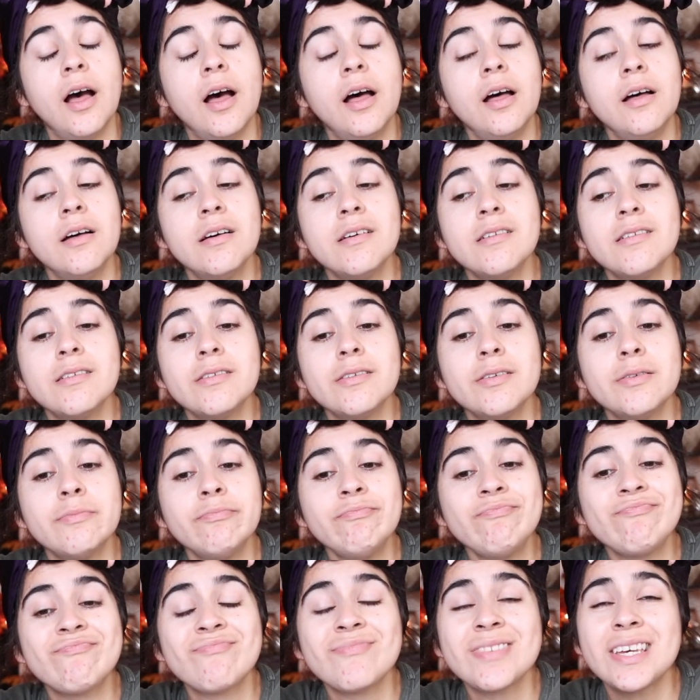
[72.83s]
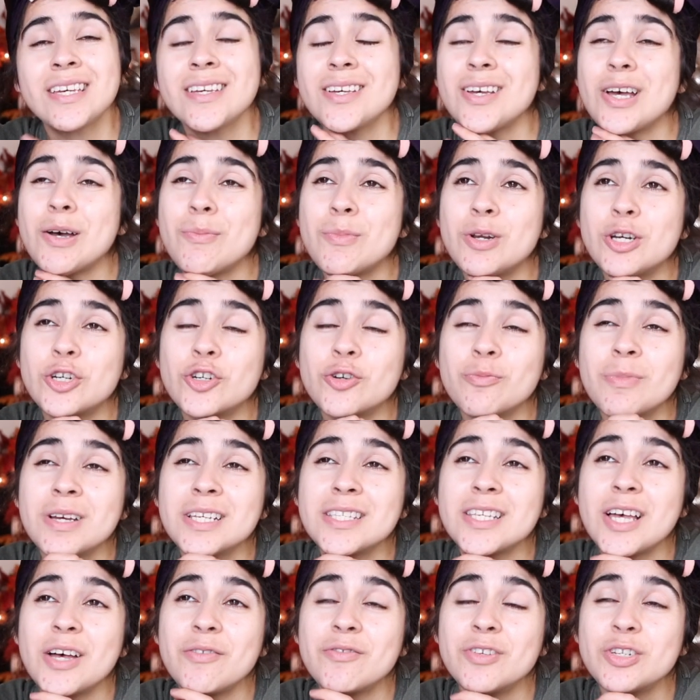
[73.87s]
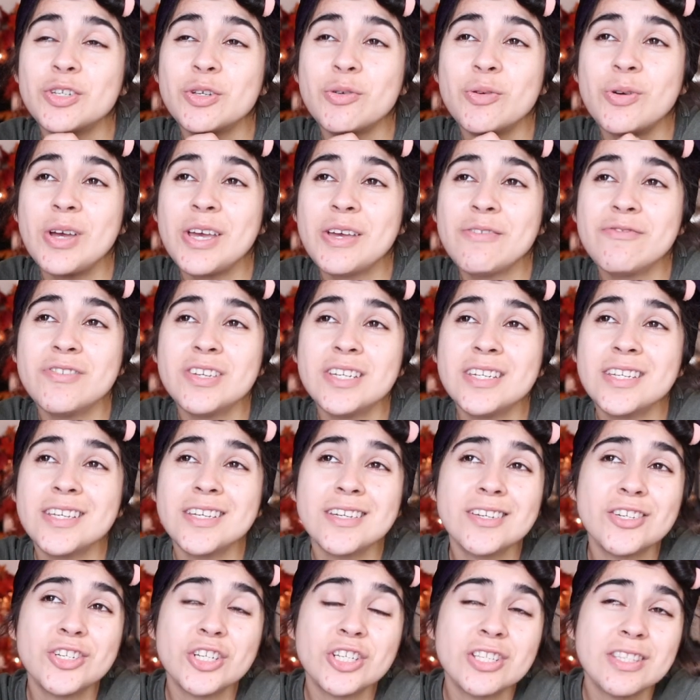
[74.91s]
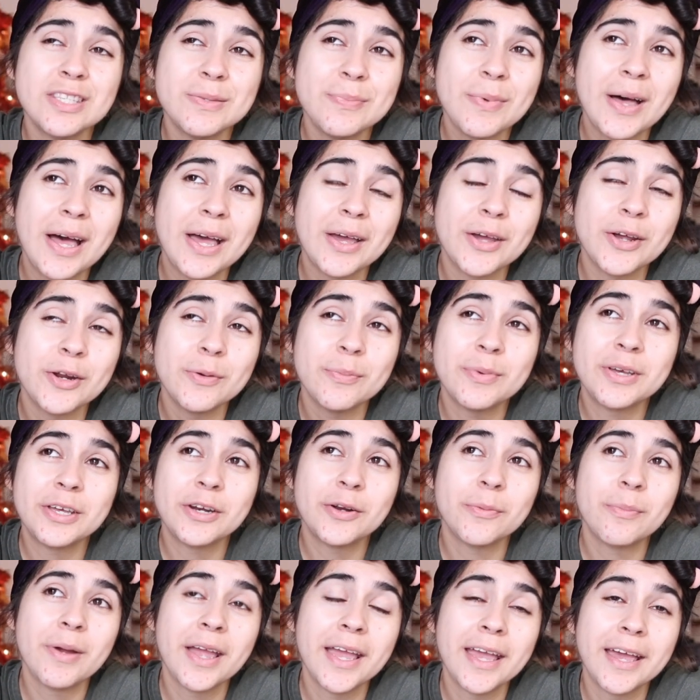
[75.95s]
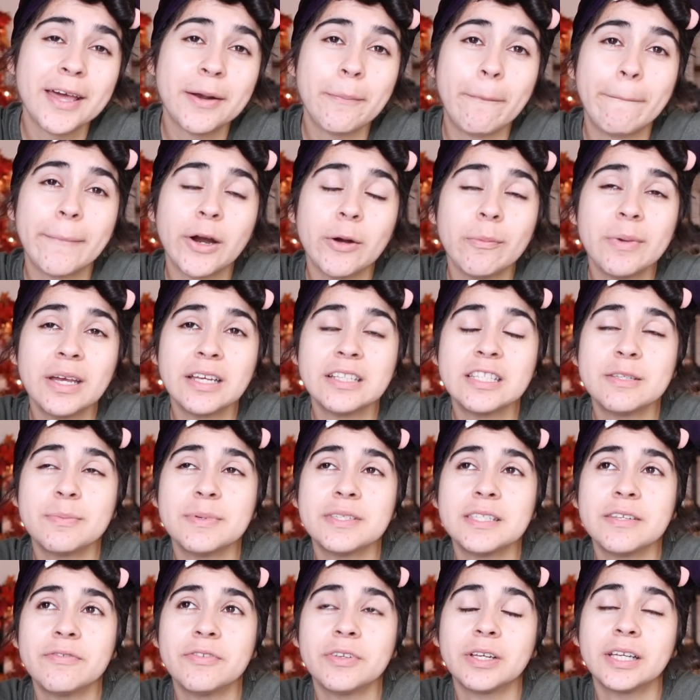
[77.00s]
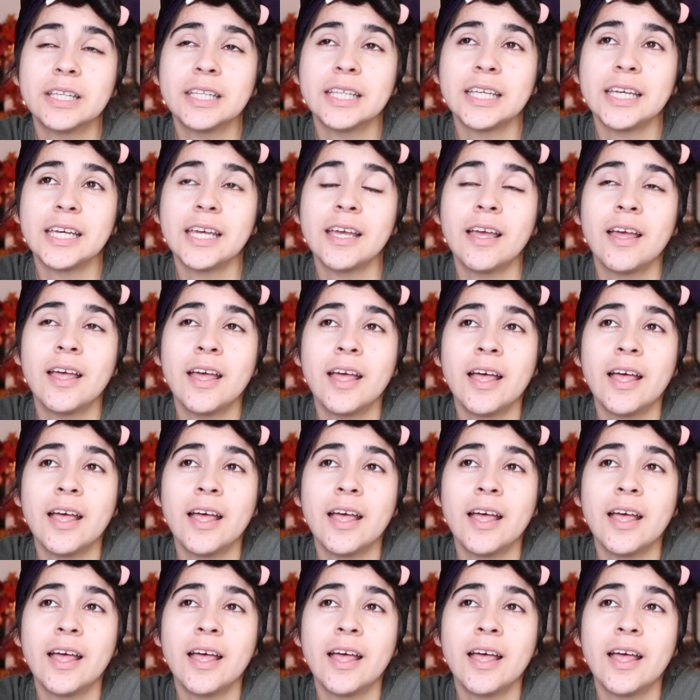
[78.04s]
Um, I'm gonna turn myself into a vintage inspired Peter Pan mermaid, specifically